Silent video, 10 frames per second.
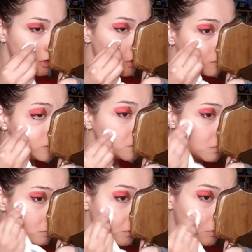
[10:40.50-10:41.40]
life is
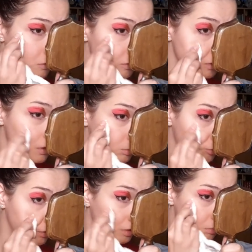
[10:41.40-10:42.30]
very hard and I'm
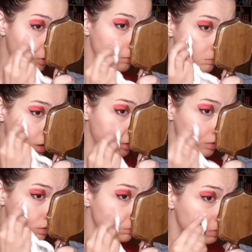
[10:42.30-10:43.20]
ruining my
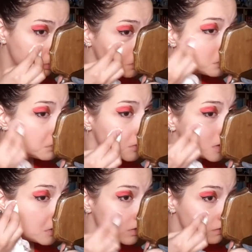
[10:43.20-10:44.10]
makeup
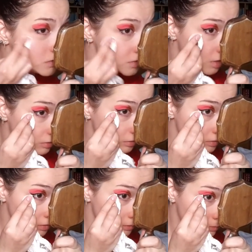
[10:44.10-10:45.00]
and life
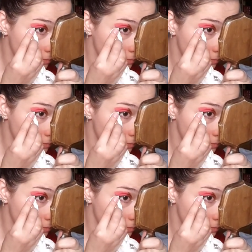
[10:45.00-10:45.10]
sucks